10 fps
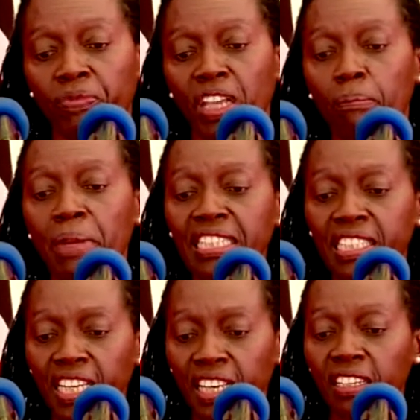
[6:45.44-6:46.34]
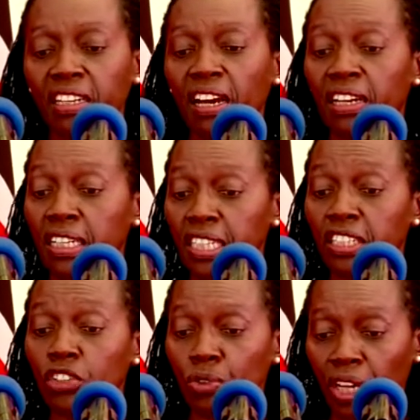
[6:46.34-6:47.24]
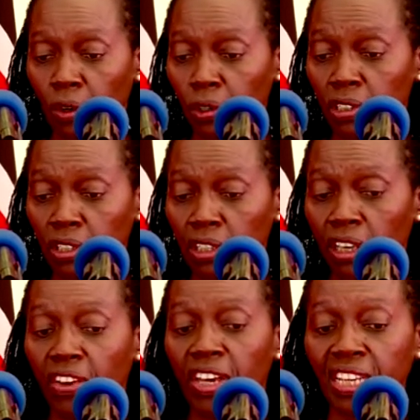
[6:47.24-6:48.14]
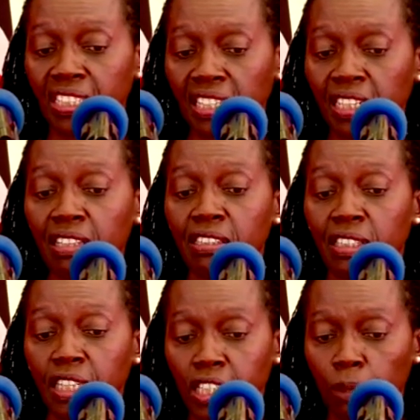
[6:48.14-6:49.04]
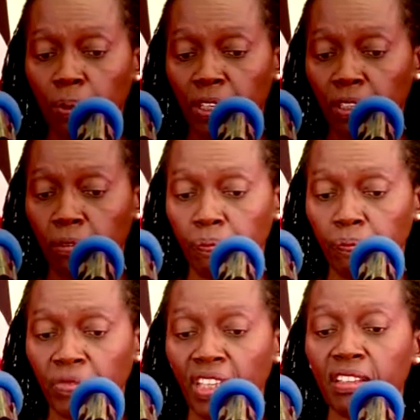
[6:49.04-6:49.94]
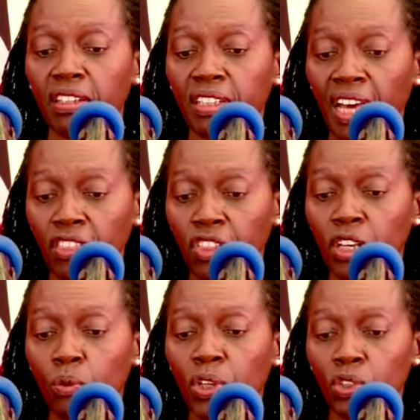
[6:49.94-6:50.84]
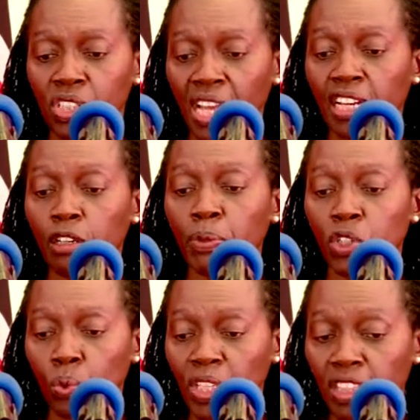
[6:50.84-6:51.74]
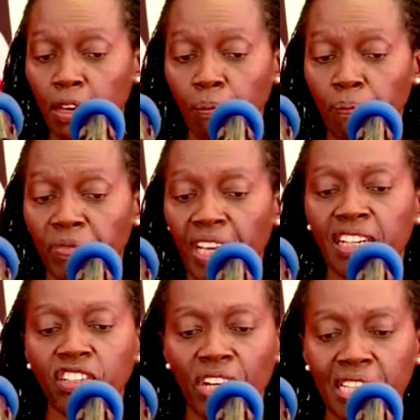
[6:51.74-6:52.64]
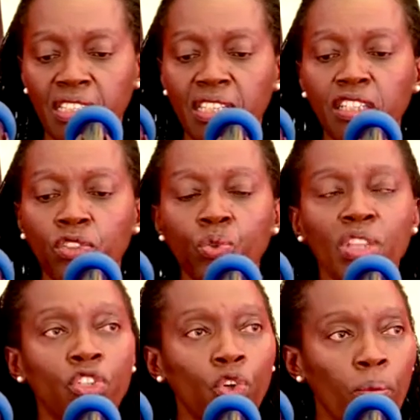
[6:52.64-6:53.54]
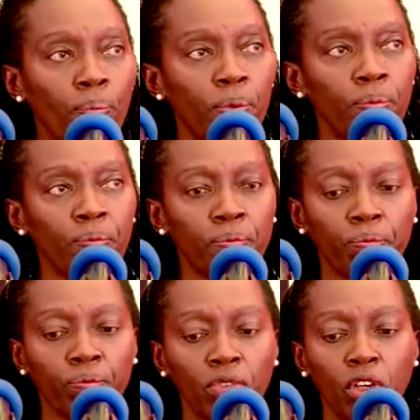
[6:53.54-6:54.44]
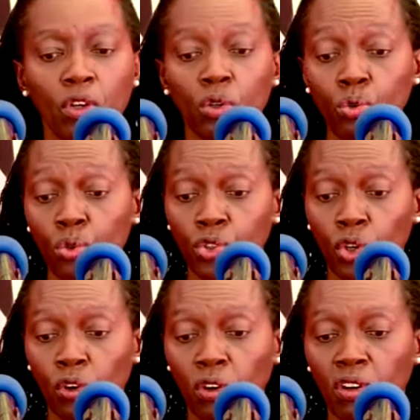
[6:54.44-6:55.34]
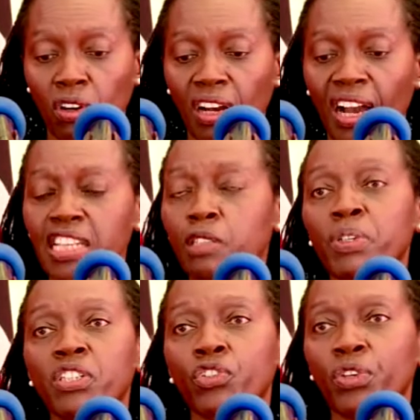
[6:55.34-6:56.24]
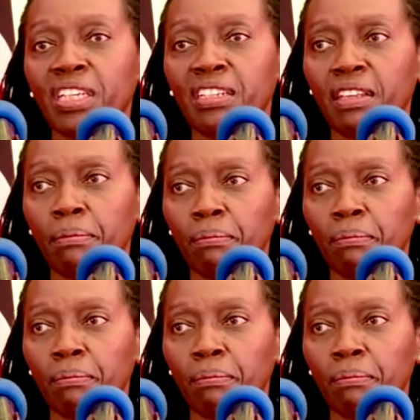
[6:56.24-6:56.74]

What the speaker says: maintain a clean record, exercise discipline, nothing will stand between them and rising to the top. Ruto has betrayed them.